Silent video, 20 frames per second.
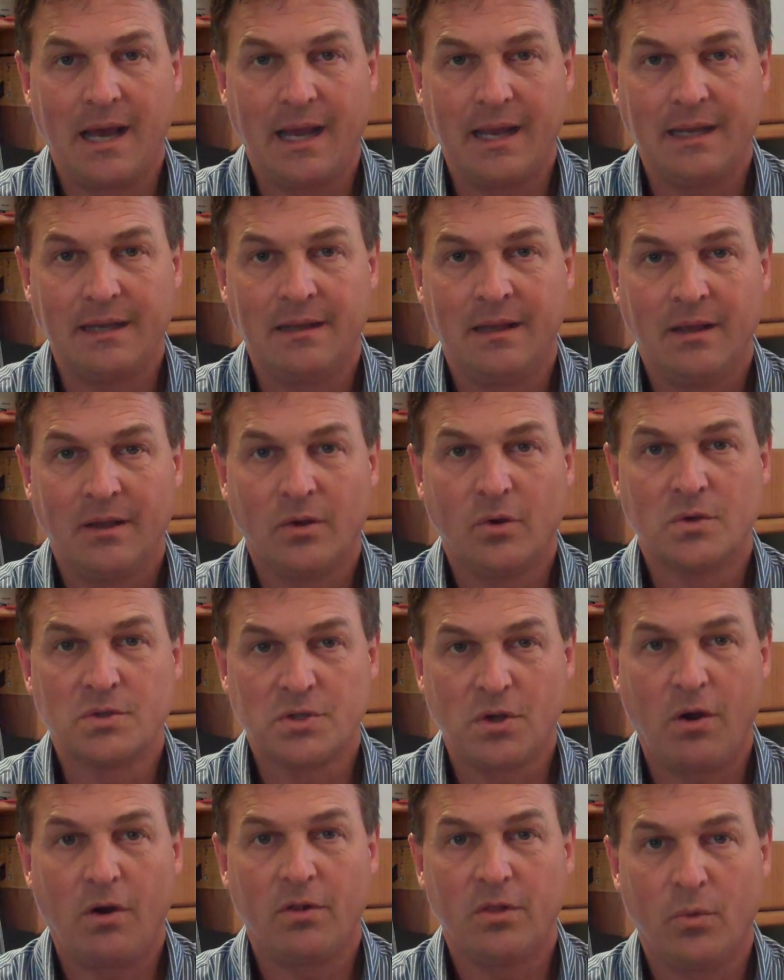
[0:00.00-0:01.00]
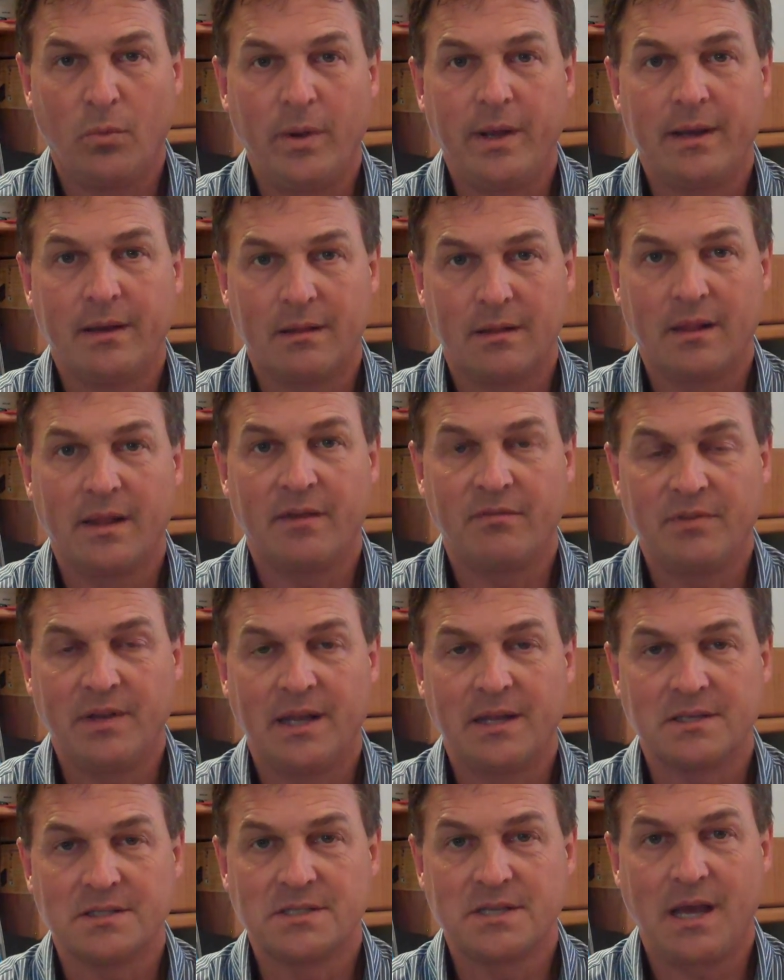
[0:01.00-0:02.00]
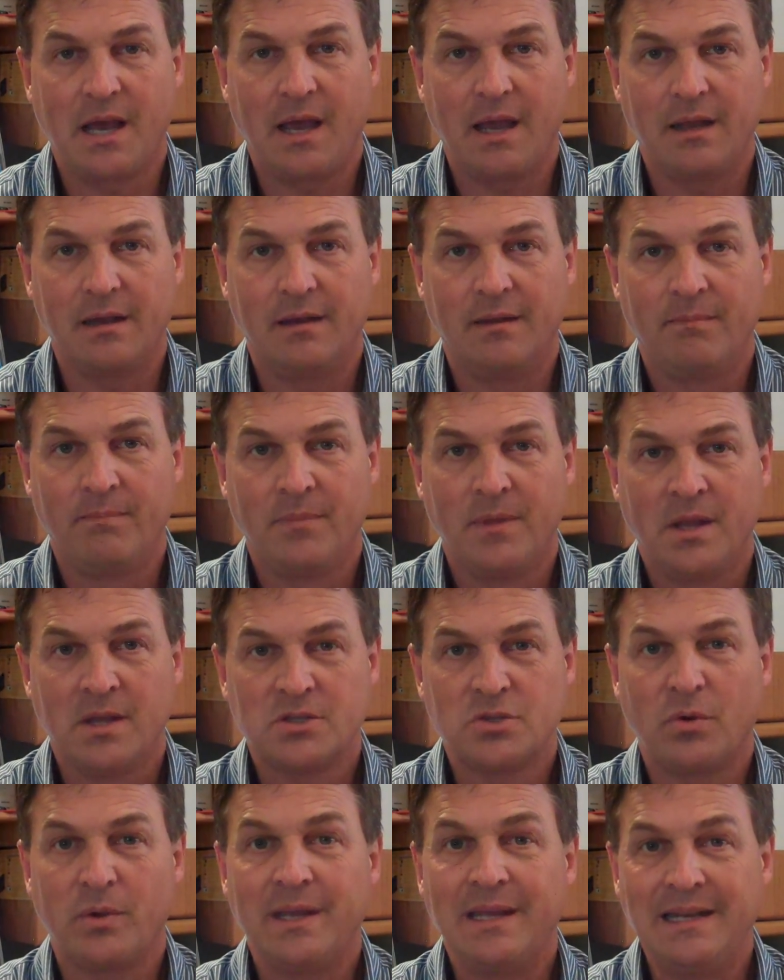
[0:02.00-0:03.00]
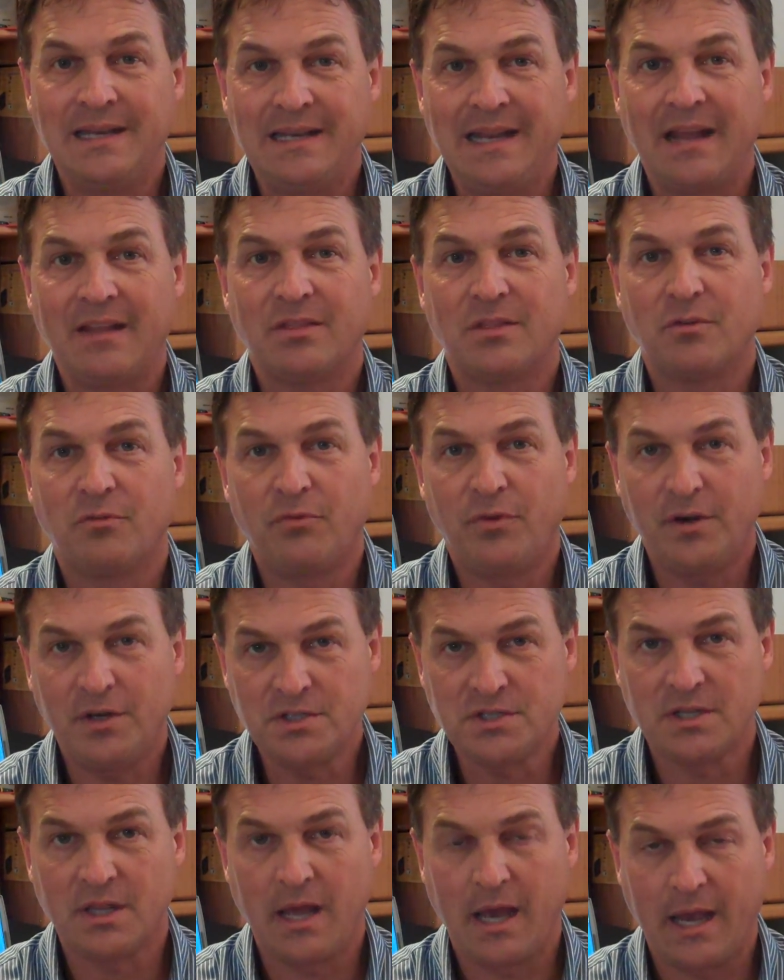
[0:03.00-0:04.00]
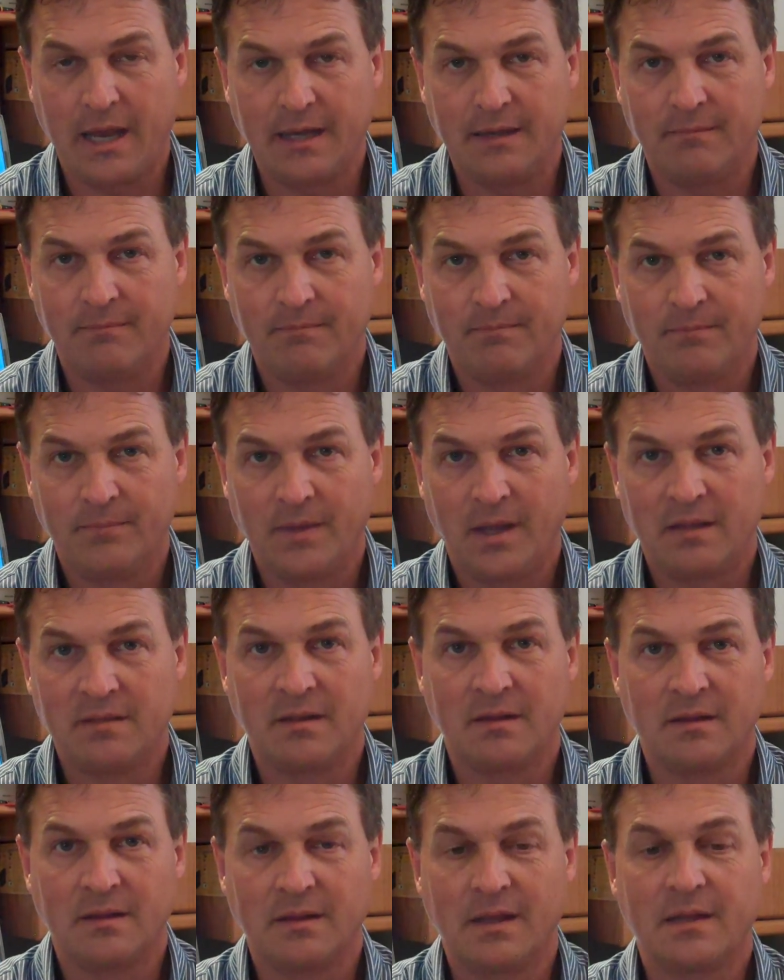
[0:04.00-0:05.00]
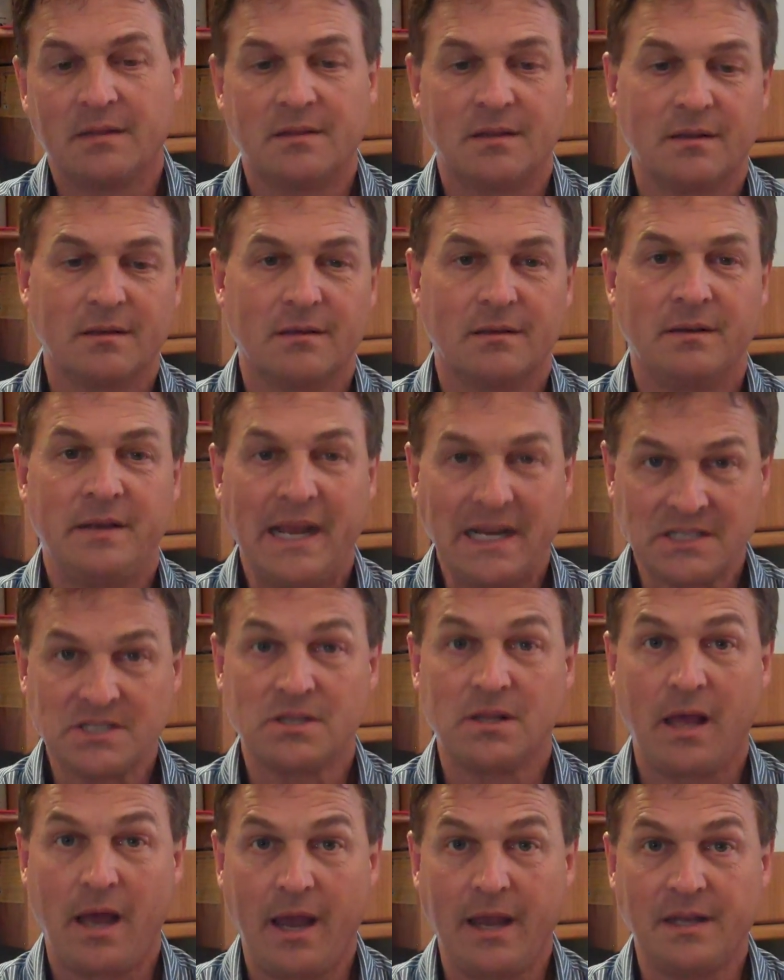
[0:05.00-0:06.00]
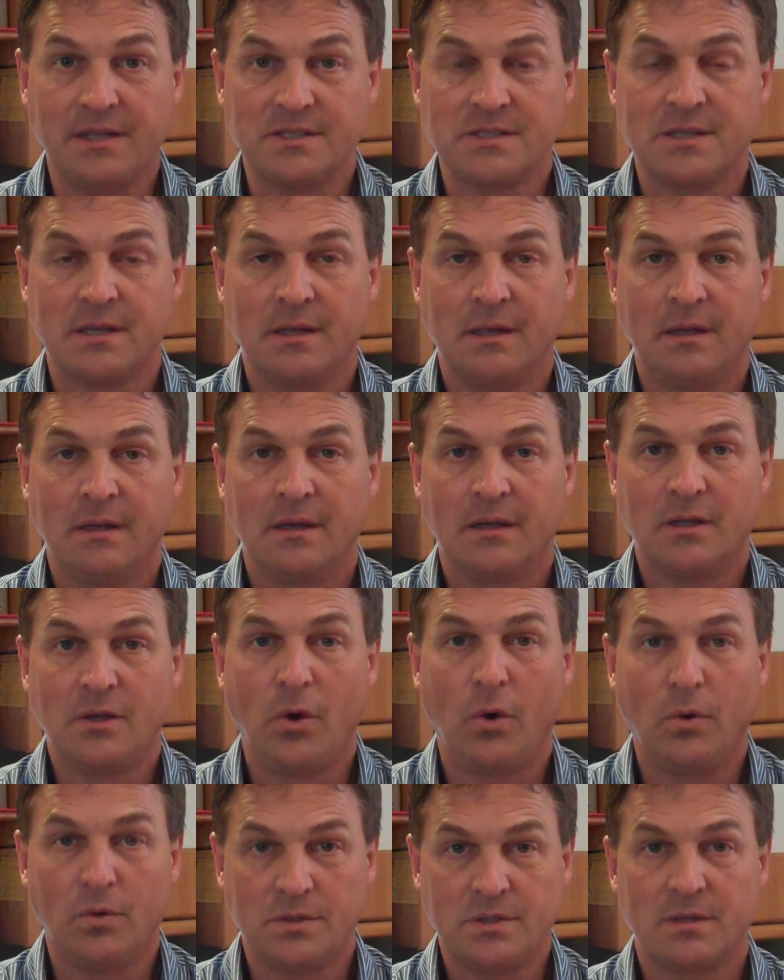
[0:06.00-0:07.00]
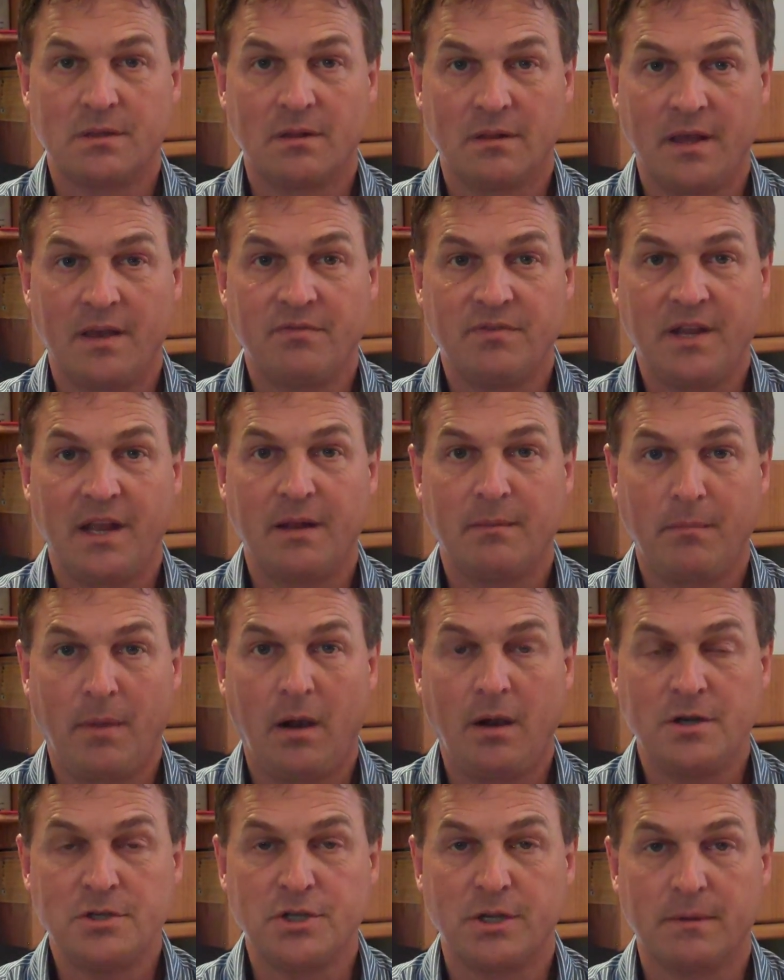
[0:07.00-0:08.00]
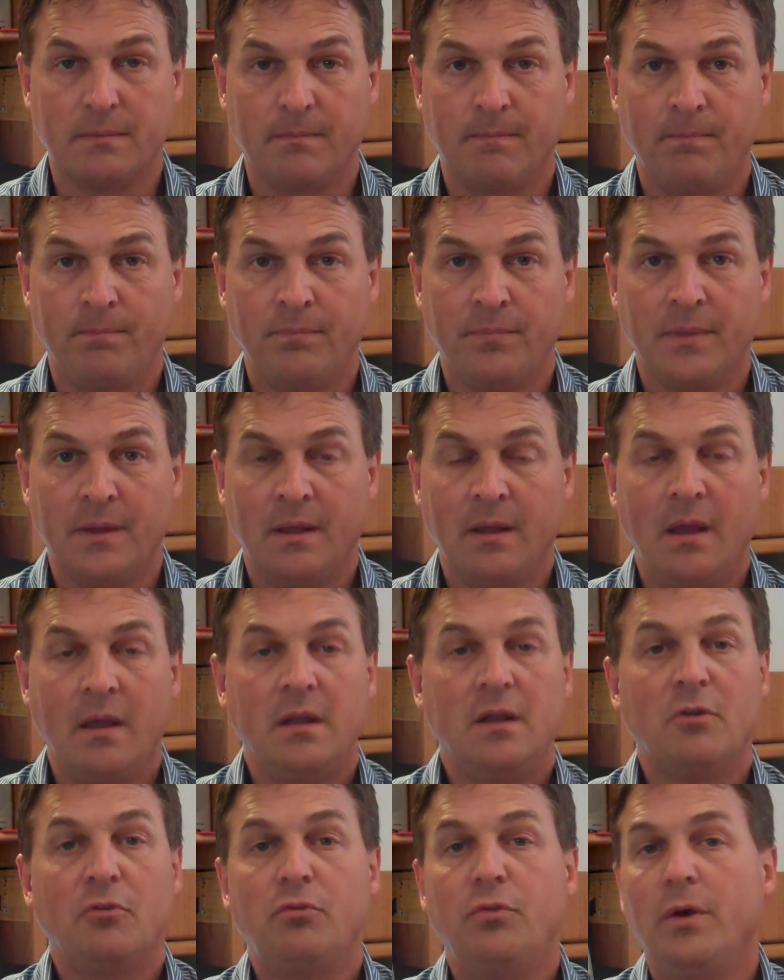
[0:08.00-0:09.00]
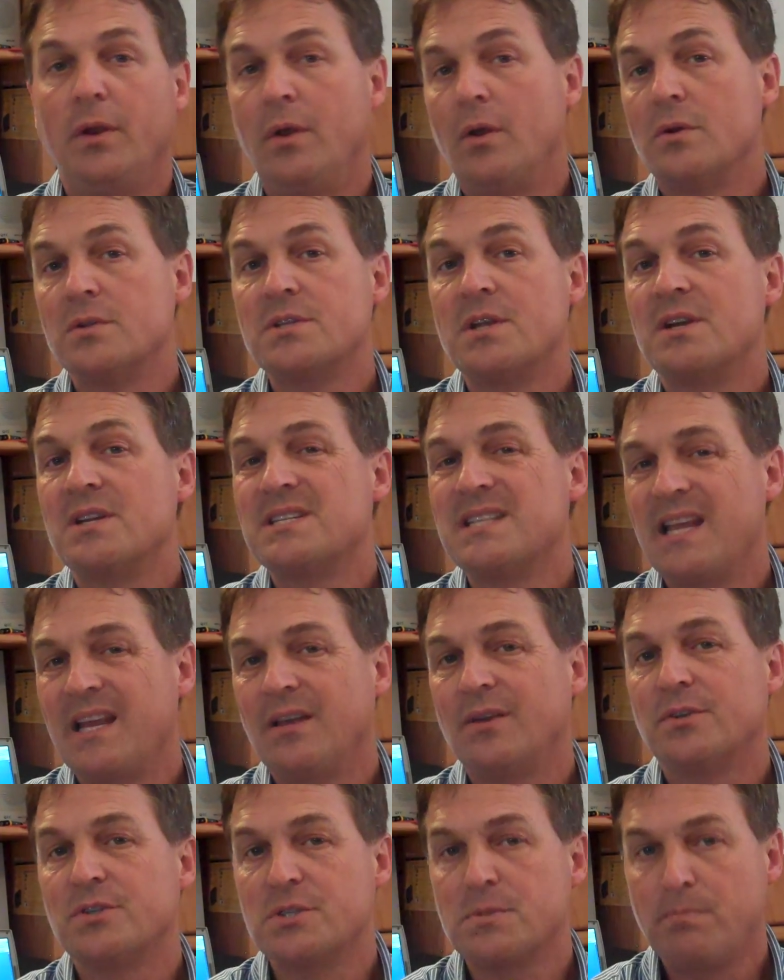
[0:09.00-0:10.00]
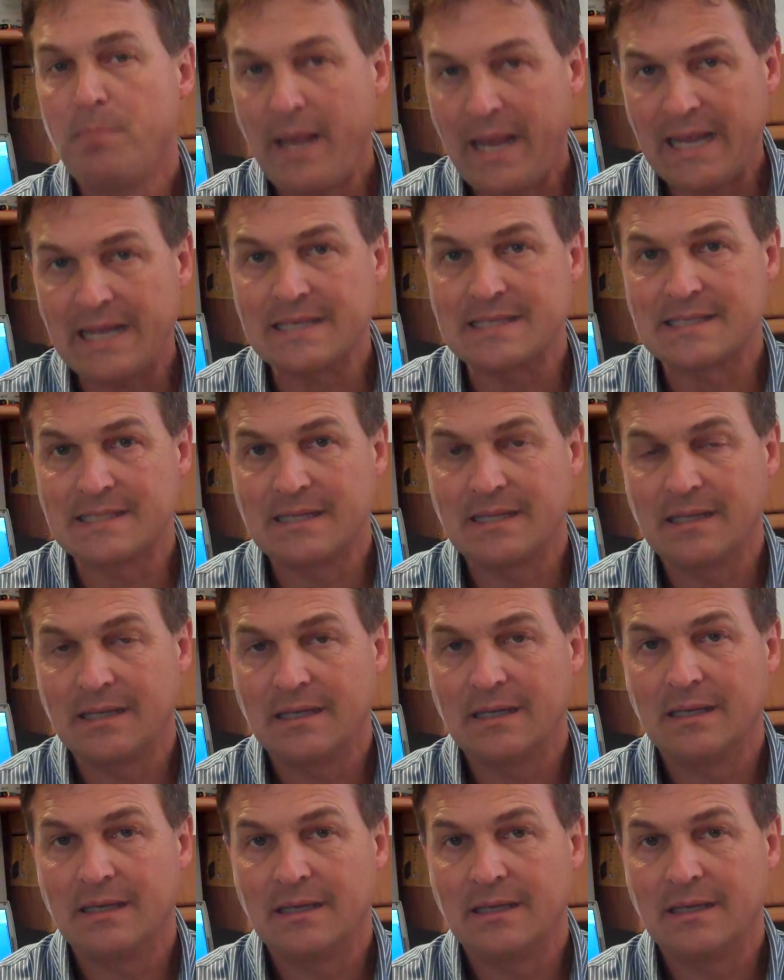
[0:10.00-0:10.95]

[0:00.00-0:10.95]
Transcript: line goes all the way to the left-hand side. So indent the first line, and then let the next lines go to the left-hand margin. Your footnotes are single-spaced,